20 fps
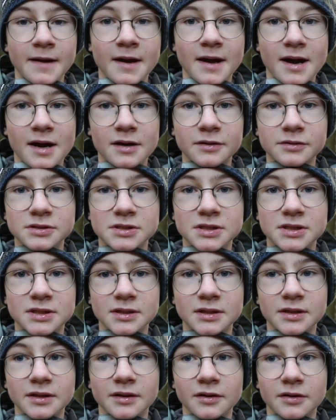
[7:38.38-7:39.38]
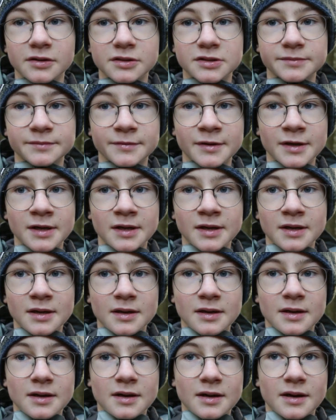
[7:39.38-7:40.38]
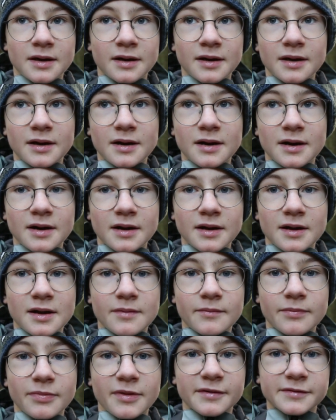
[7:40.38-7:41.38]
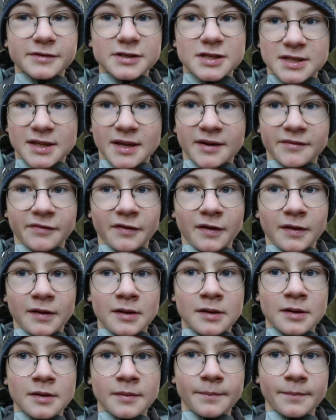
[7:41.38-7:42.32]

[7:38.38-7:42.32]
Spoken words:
out in the autumn, there was nothing,